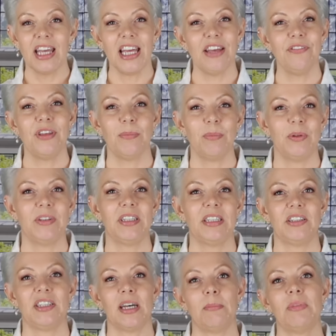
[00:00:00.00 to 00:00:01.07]
If you
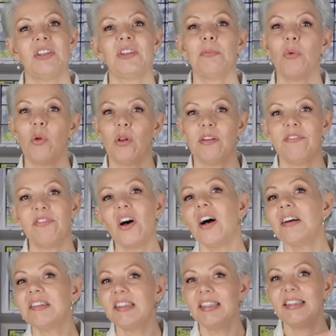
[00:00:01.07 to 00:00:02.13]
put some small
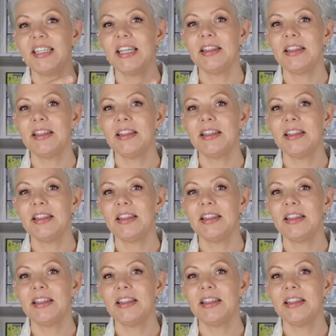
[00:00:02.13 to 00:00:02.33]
vases